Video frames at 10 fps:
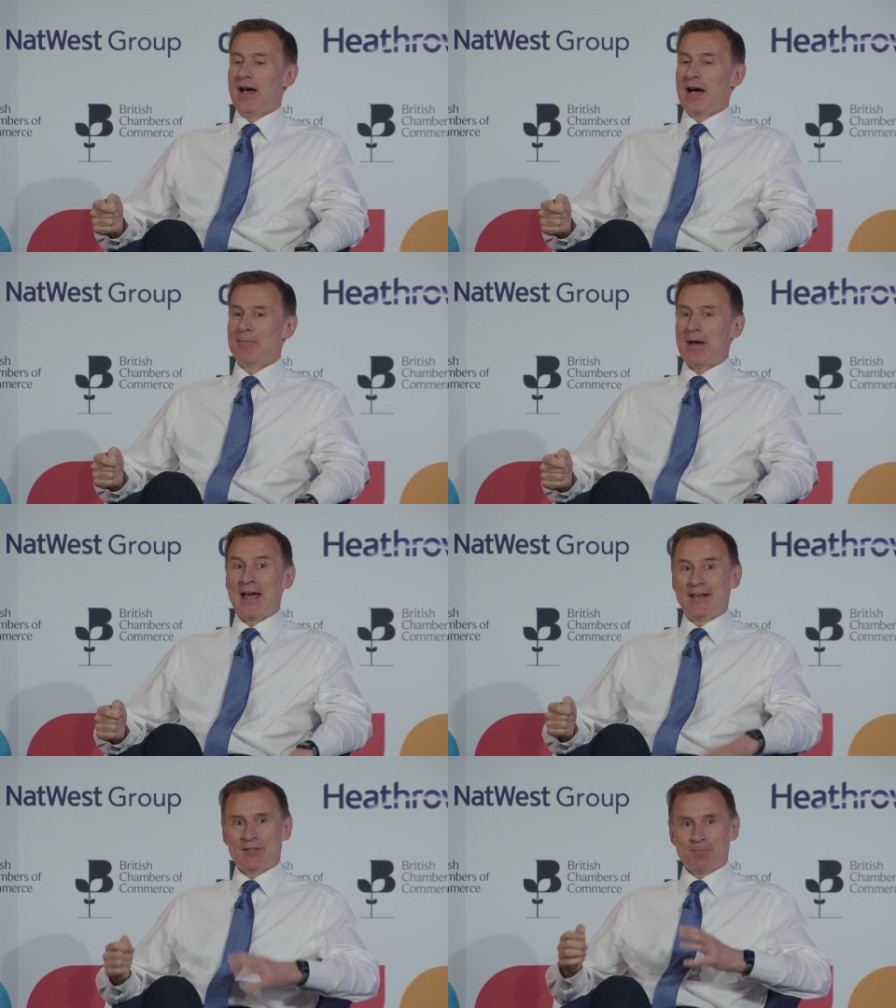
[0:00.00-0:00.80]

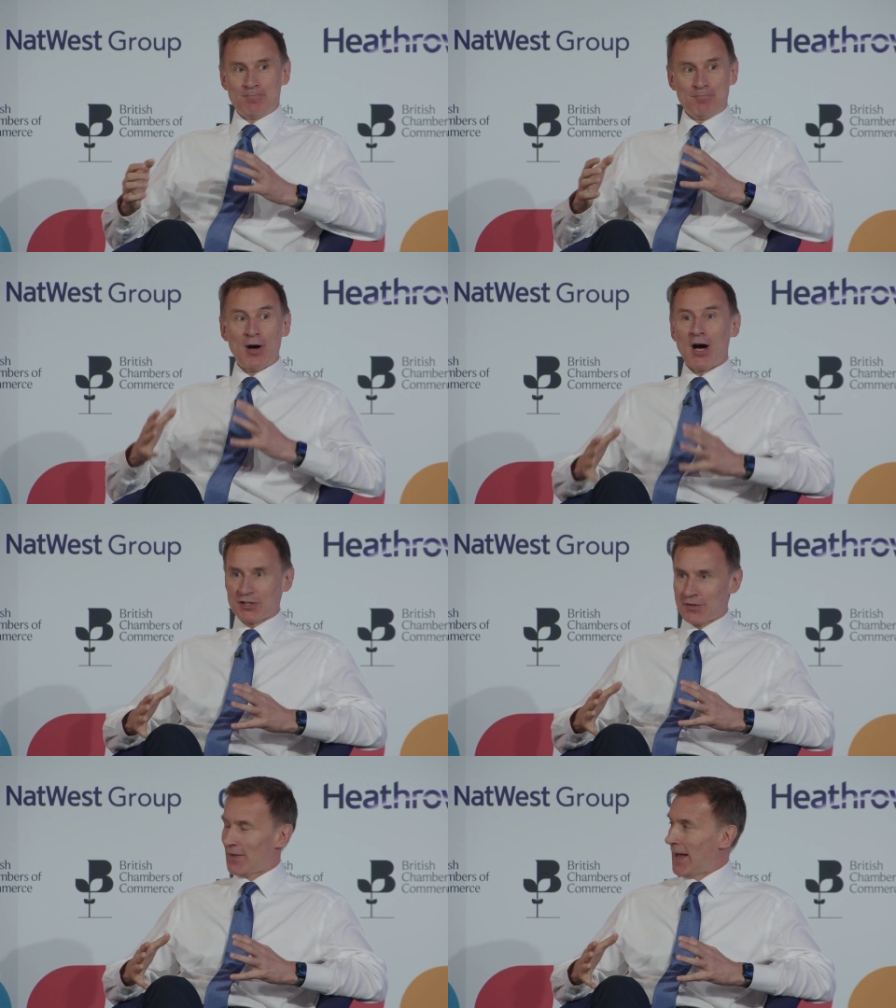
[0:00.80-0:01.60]
And
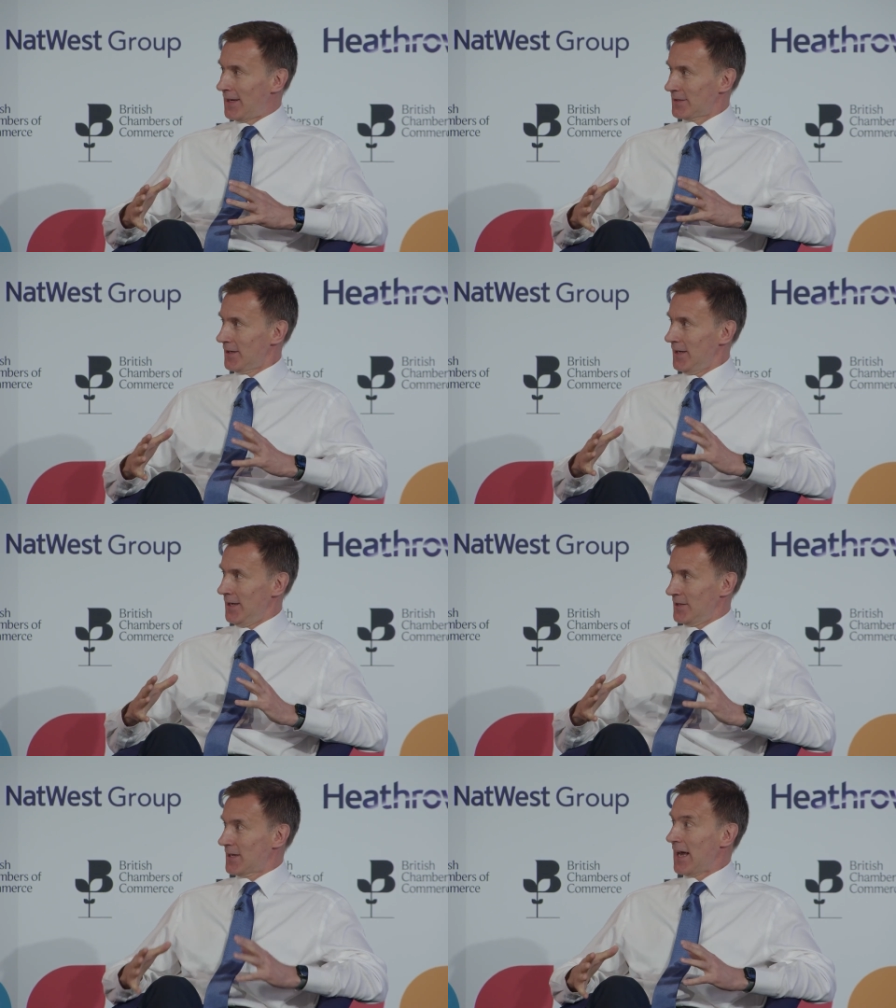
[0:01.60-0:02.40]
part of that
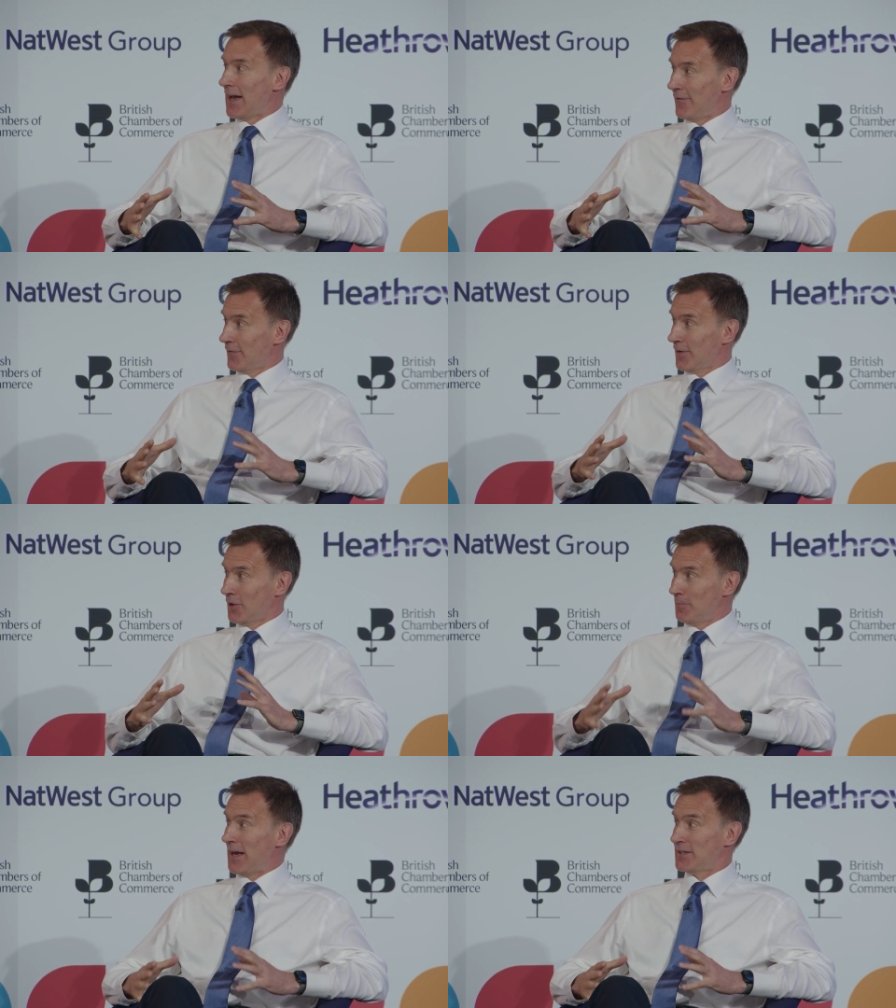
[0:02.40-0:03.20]
is to have
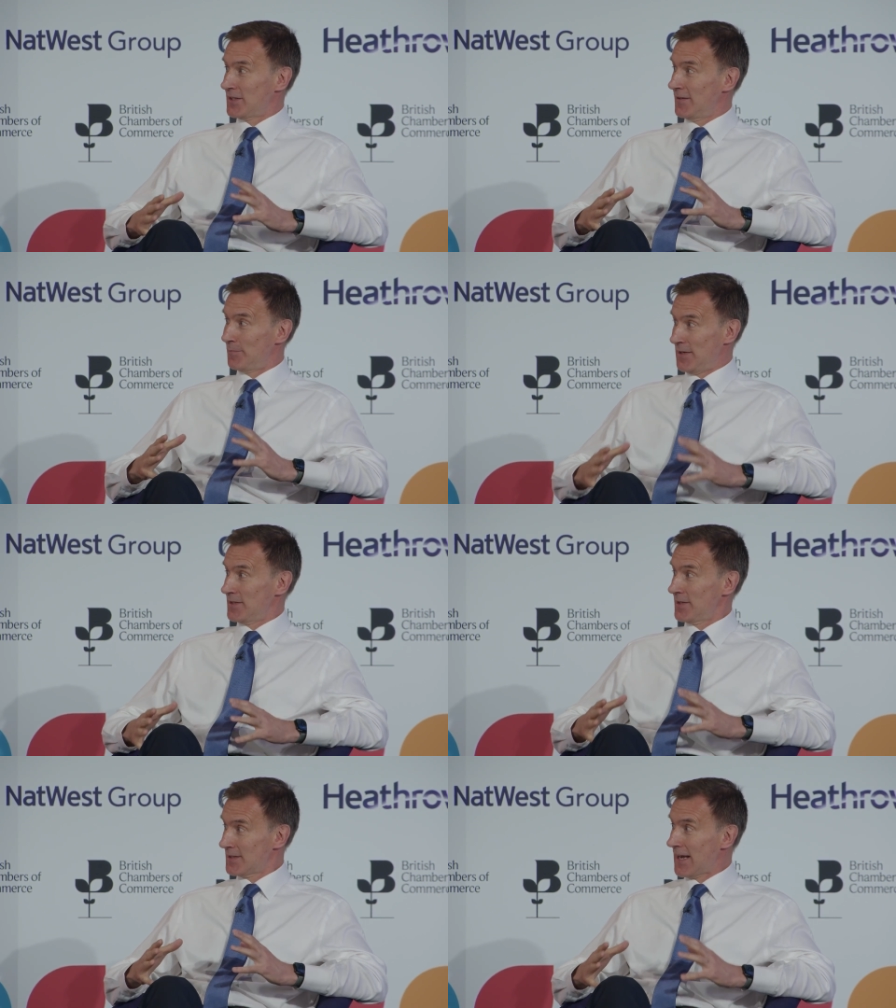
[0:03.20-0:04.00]
competitive
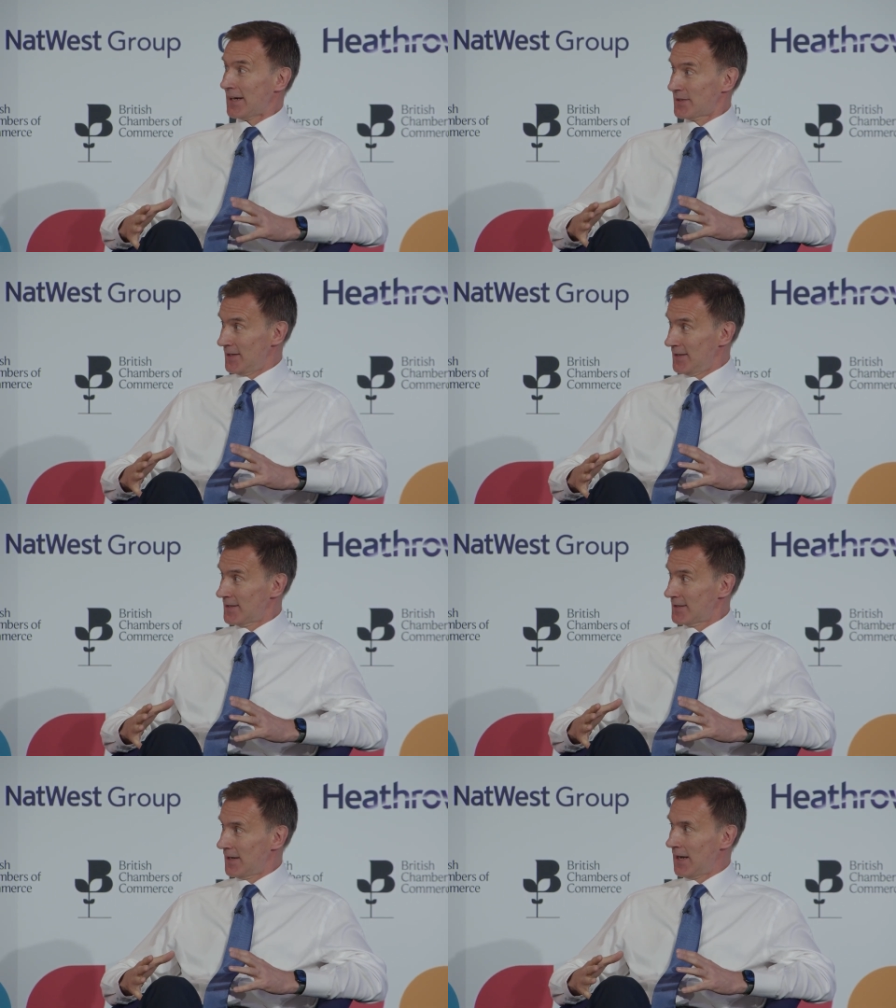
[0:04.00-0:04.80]
business
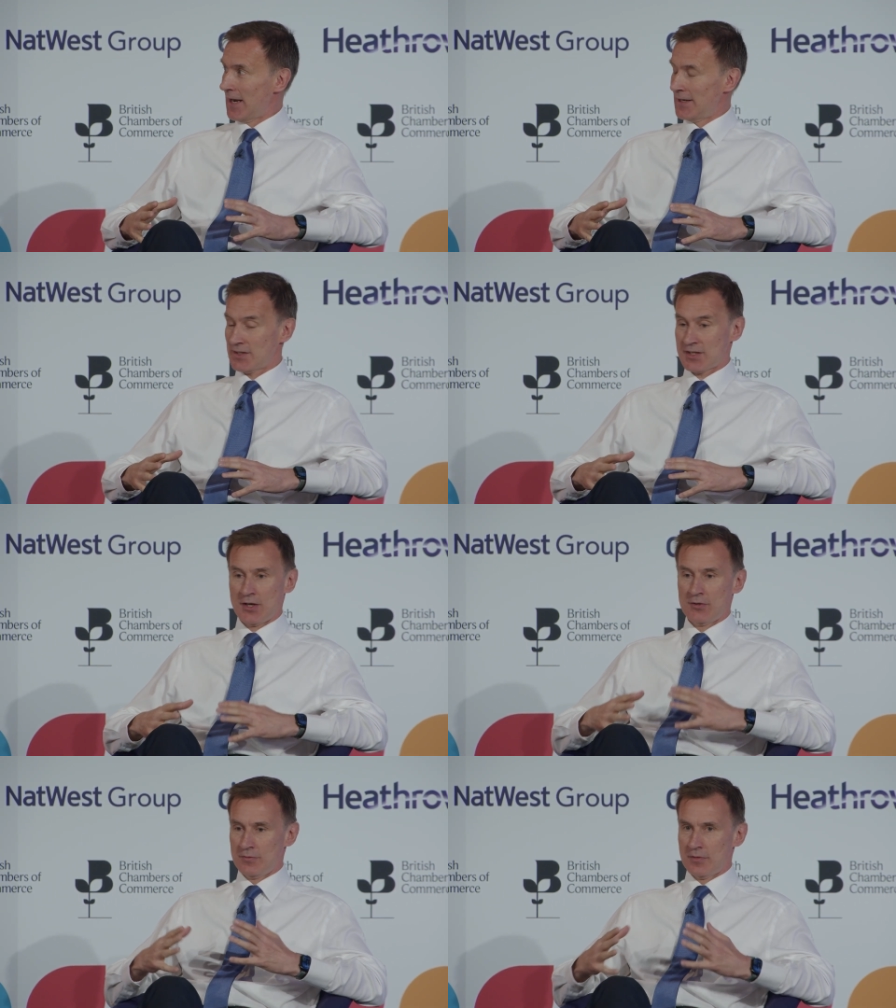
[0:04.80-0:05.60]
taxes. And
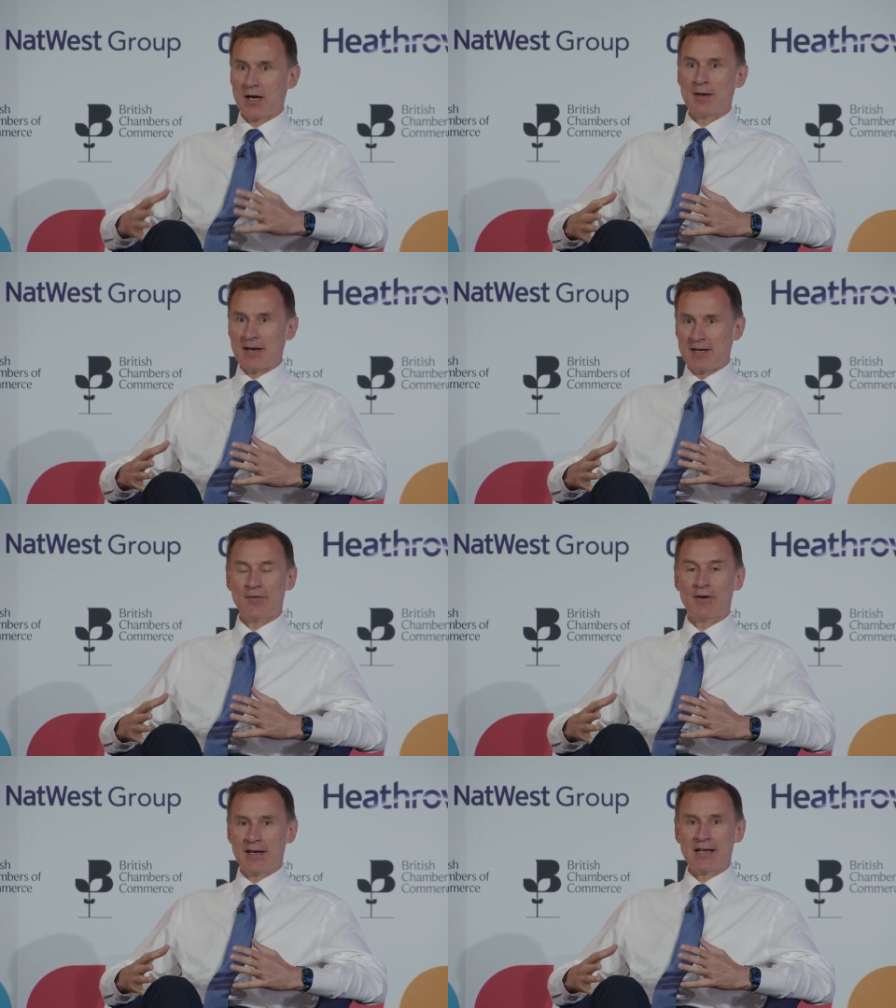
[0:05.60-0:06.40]
so I made
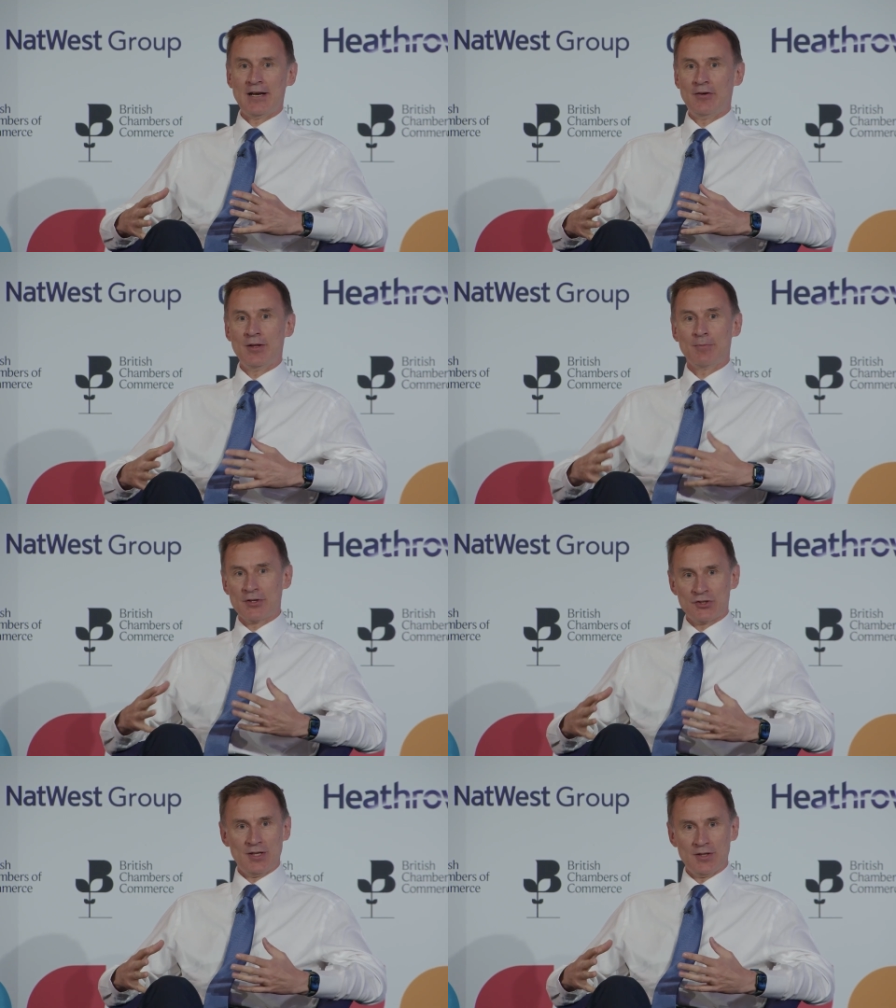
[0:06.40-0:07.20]
it very clear in the
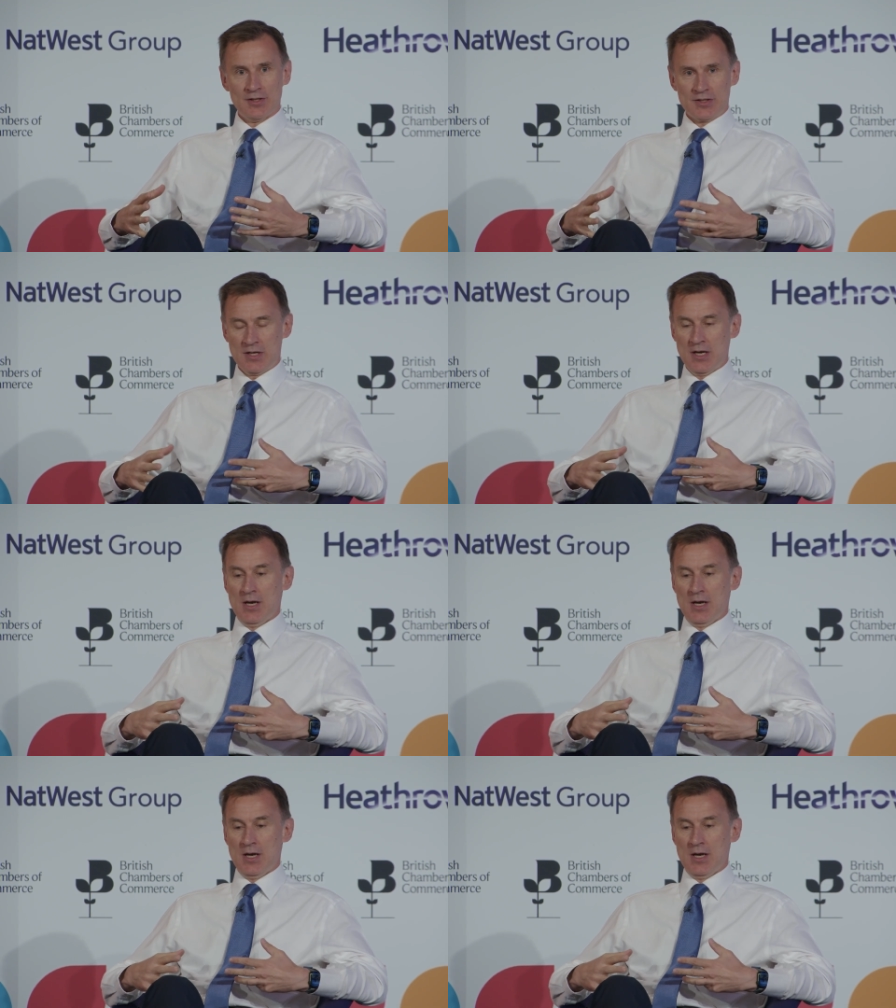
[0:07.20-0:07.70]
budget that